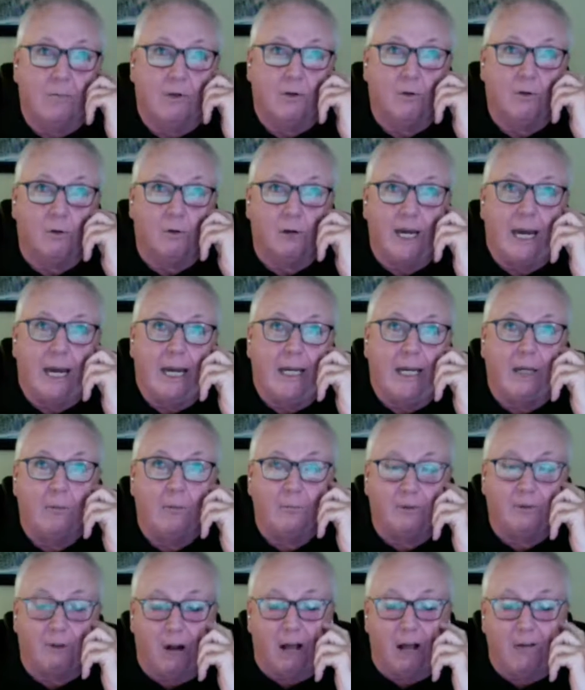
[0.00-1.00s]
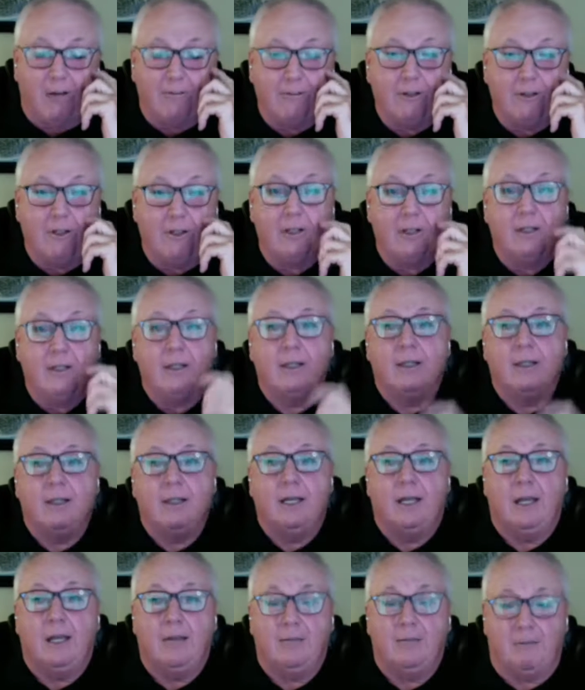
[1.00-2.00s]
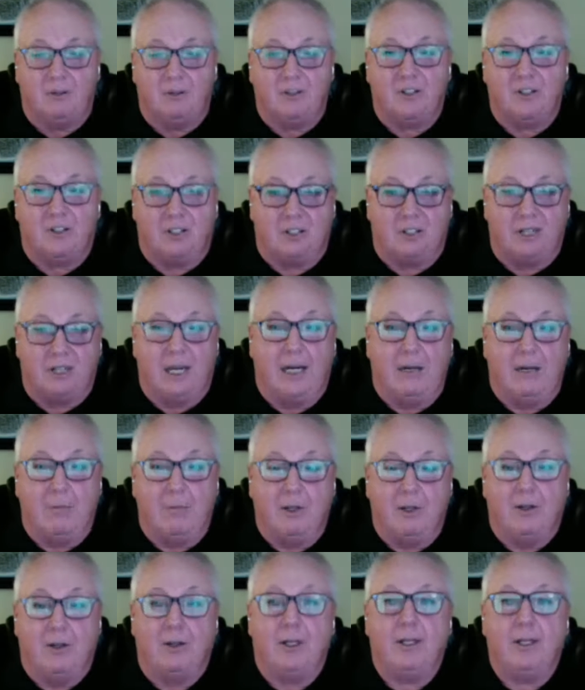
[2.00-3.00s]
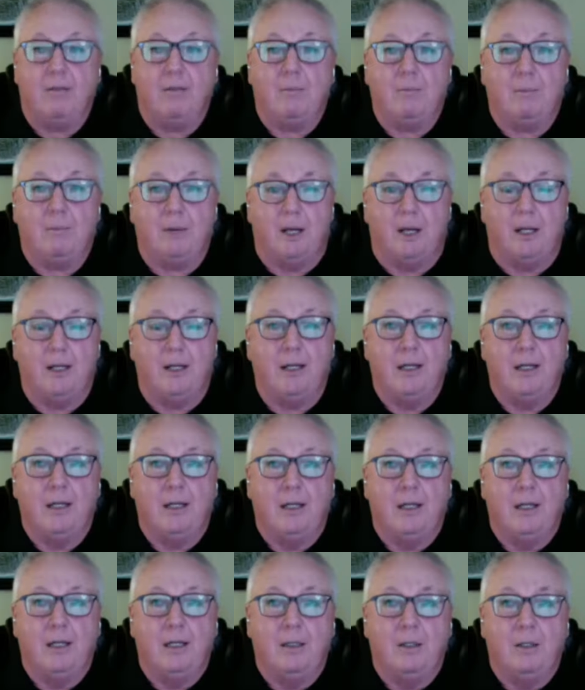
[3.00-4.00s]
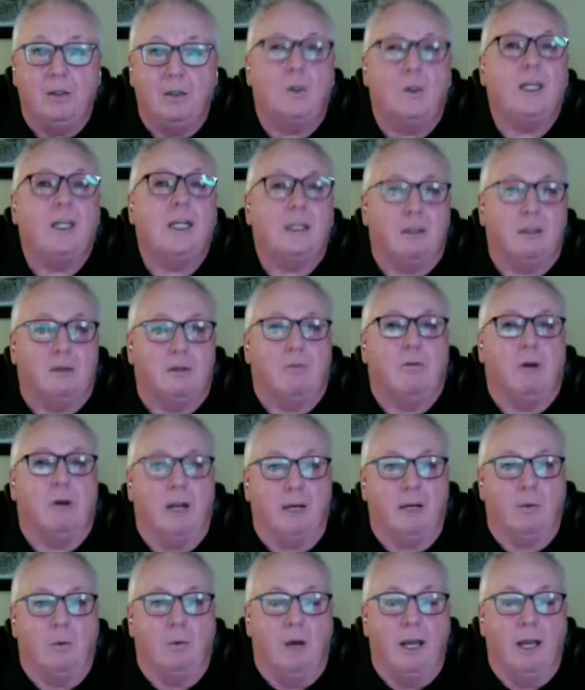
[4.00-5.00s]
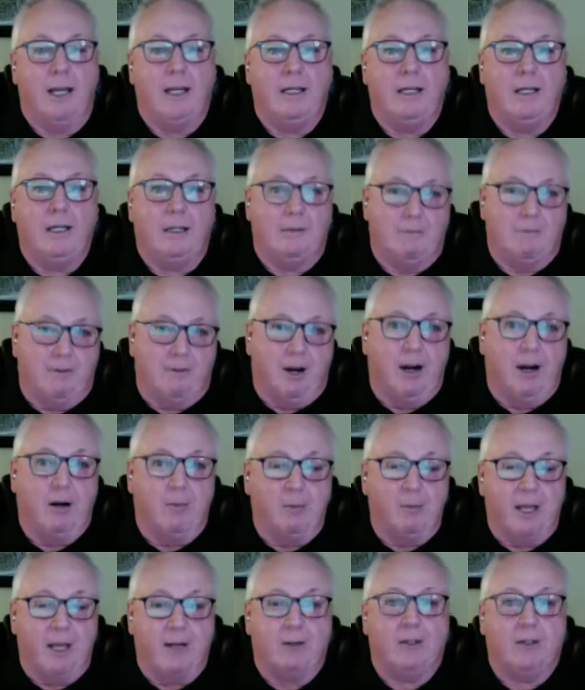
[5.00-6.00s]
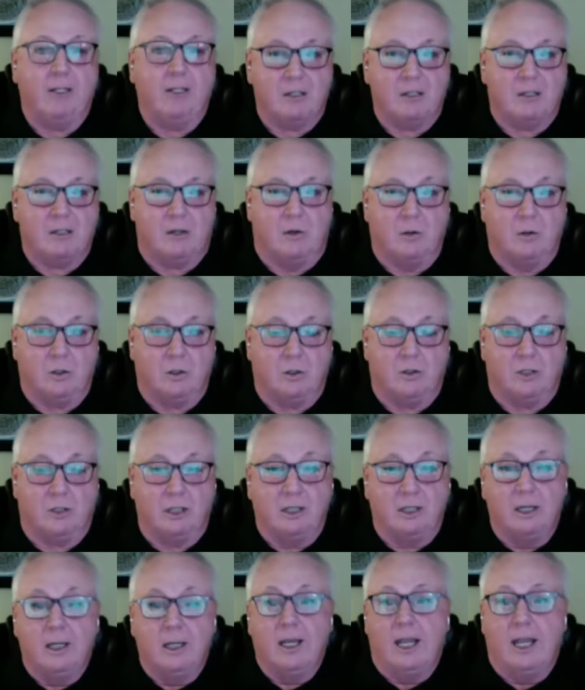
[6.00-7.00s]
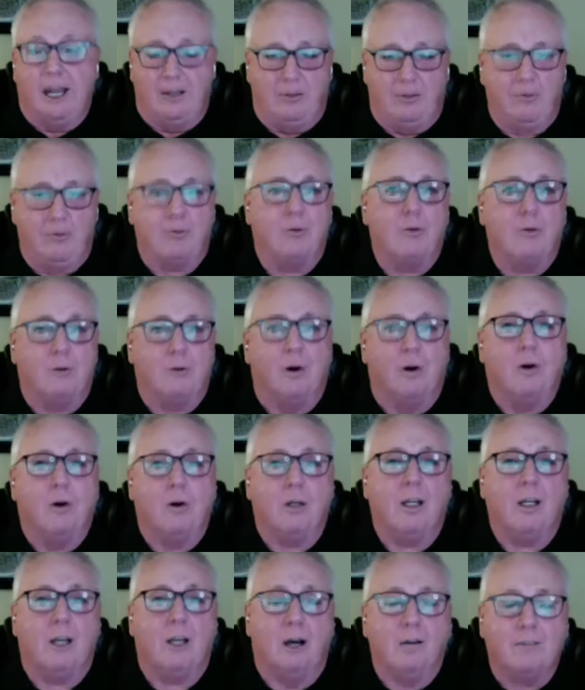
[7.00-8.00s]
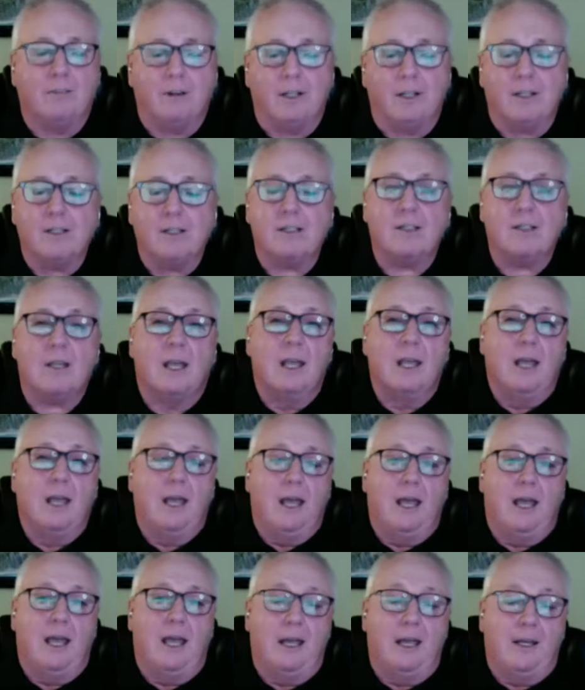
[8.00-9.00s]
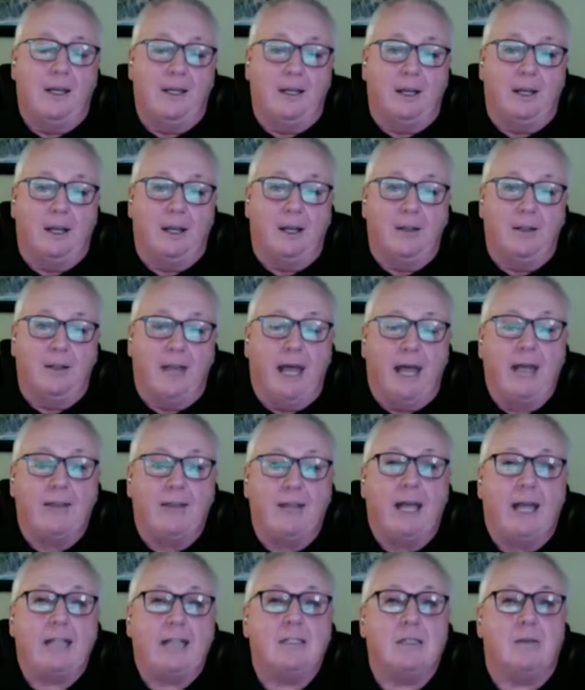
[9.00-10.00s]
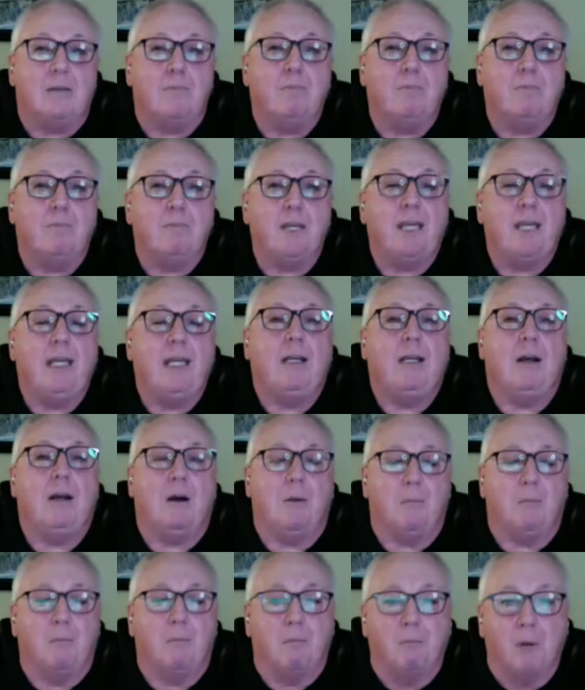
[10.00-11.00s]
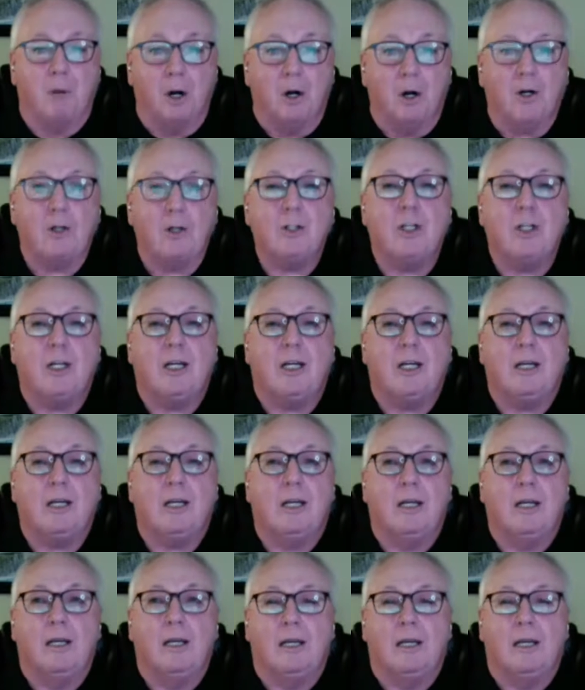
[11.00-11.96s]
creating profit for sustainability, but doing it the right way, environmentally, socially, and through their own governance. And that's a big emerging